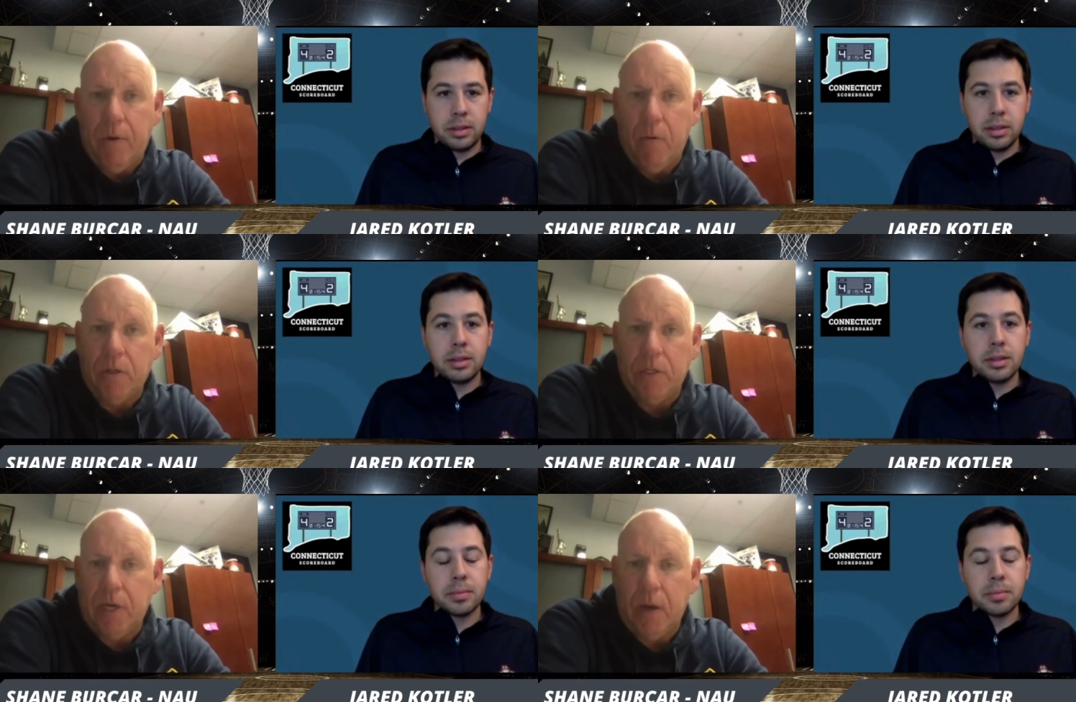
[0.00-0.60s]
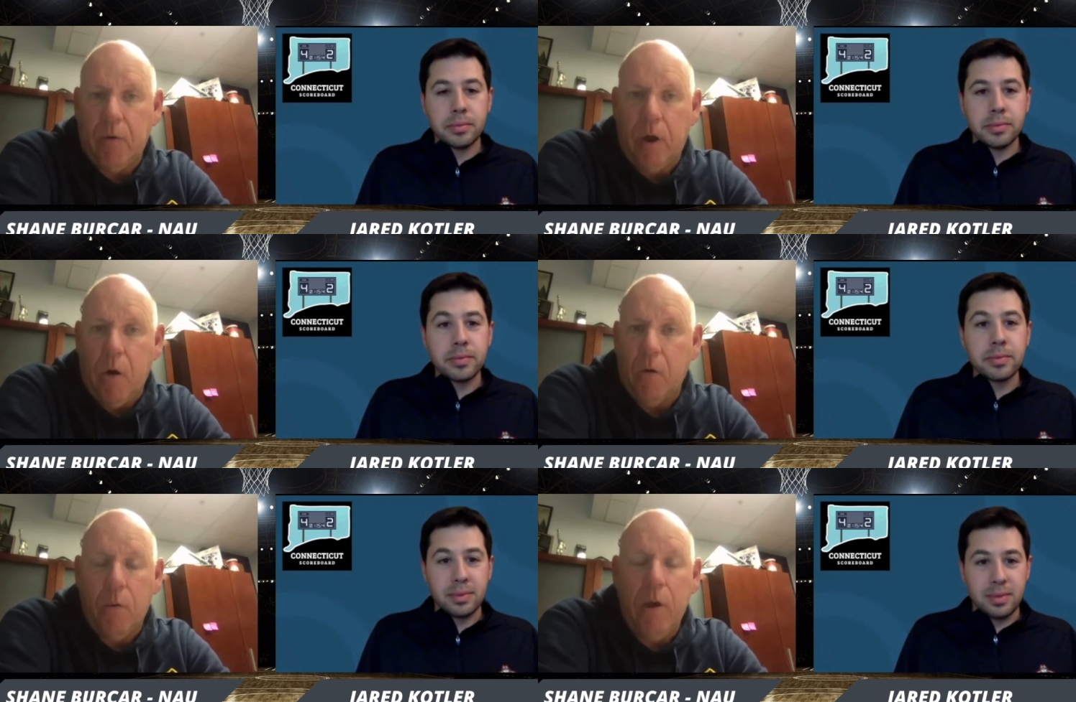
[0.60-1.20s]
Speaker 1: It wasn't like we're
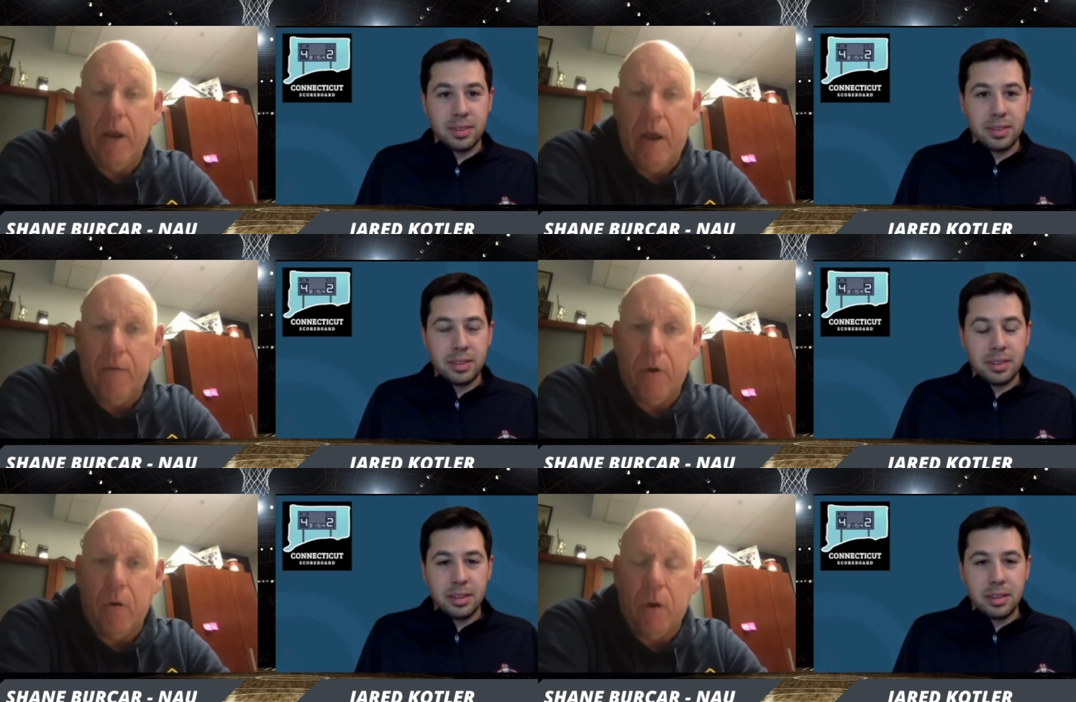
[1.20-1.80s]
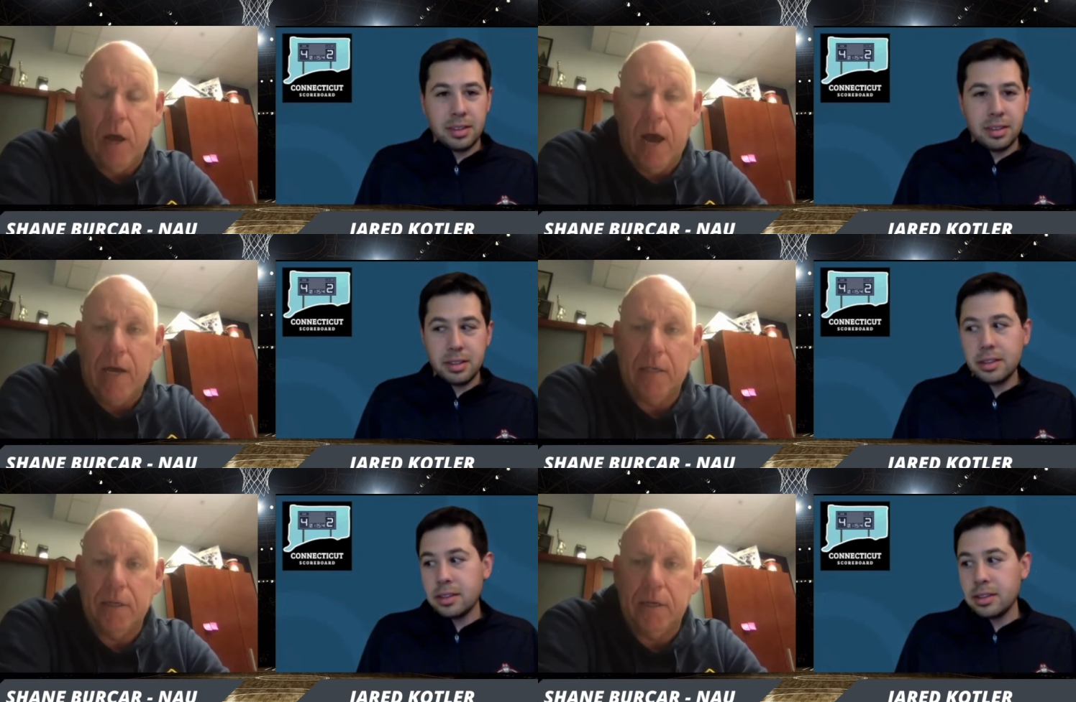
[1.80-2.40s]
out, we were never
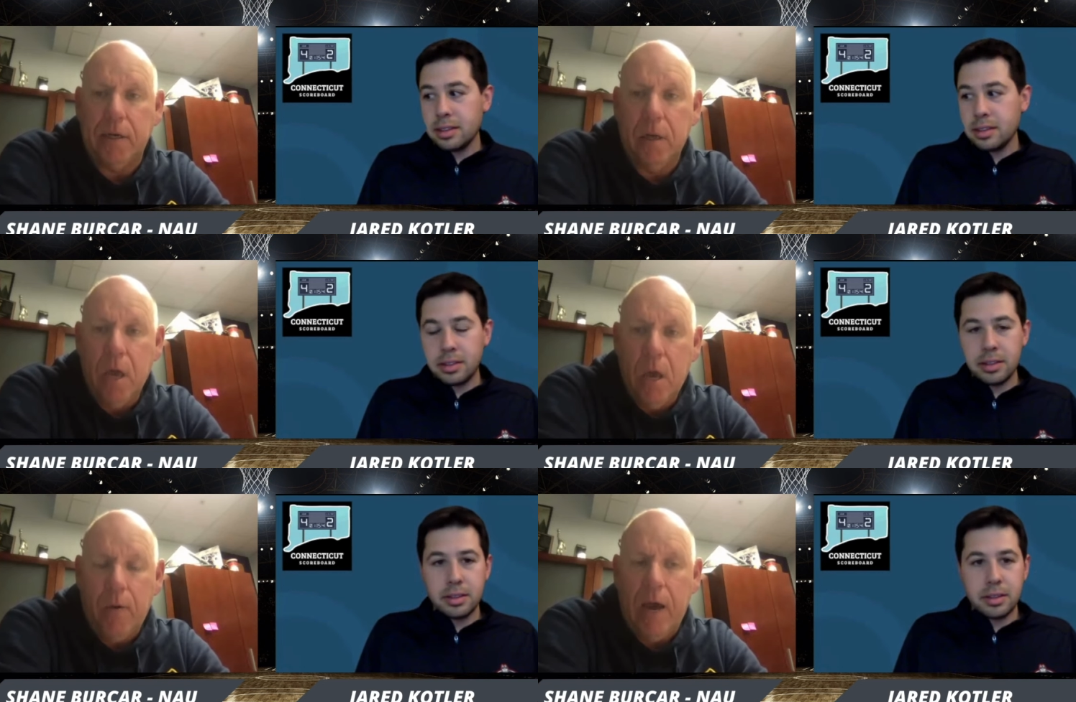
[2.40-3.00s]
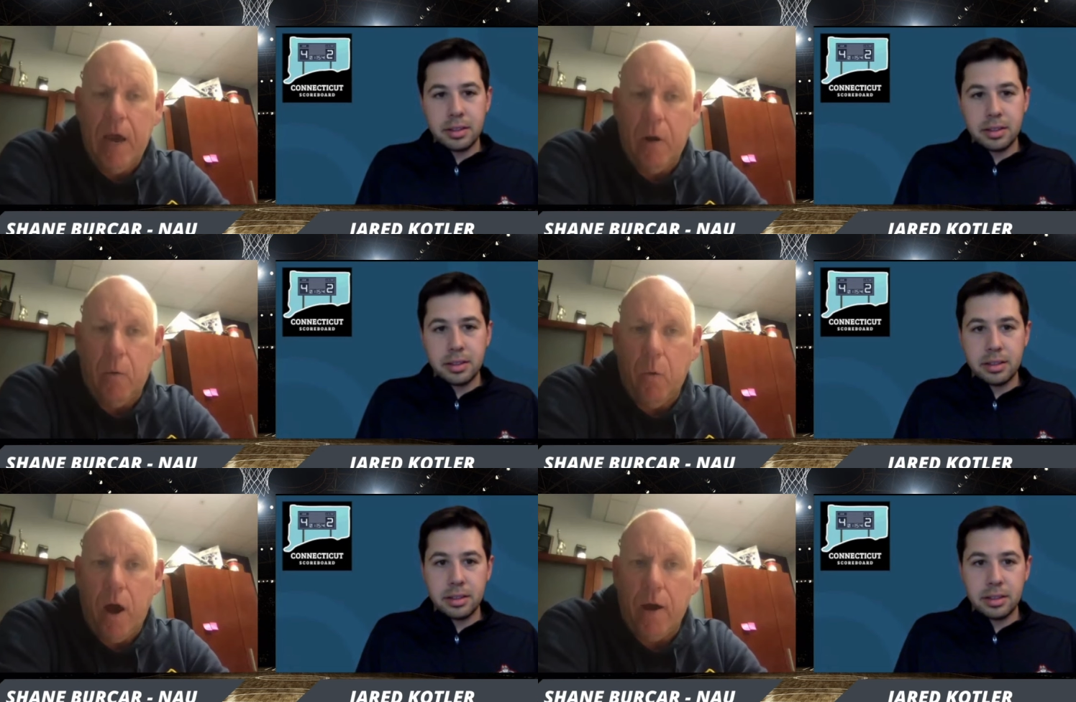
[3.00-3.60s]
outclassed, and then we had our
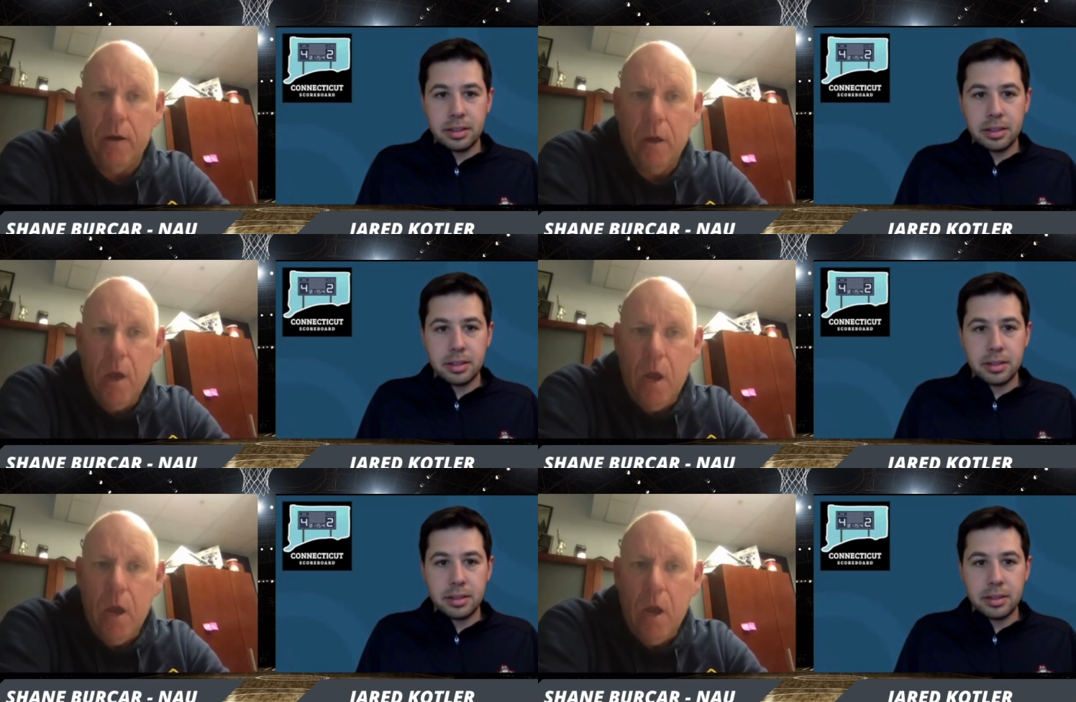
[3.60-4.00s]
run.